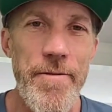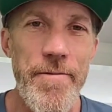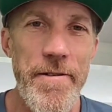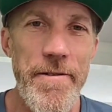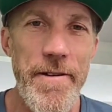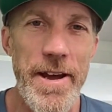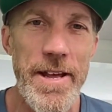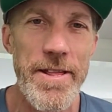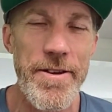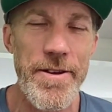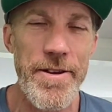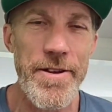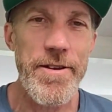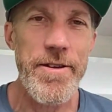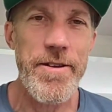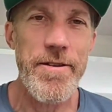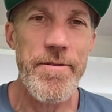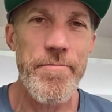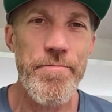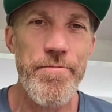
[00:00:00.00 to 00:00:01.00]
we've had
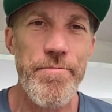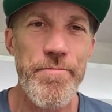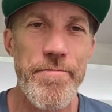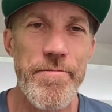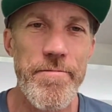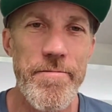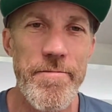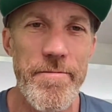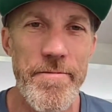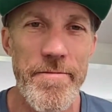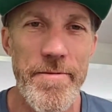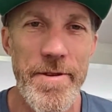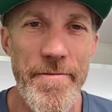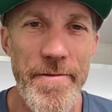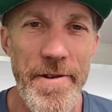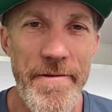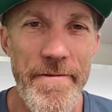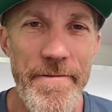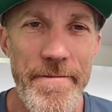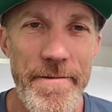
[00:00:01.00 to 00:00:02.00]
that
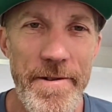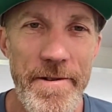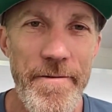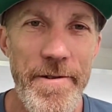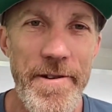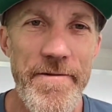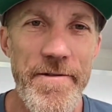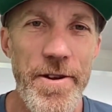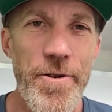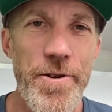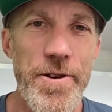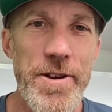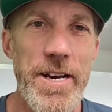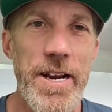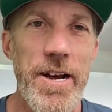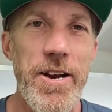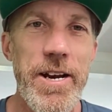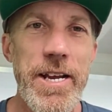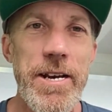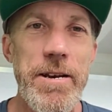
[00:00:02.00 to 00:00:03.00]
we've noted
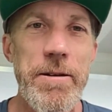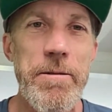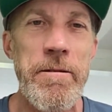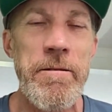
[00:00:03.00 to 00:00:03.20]
on it.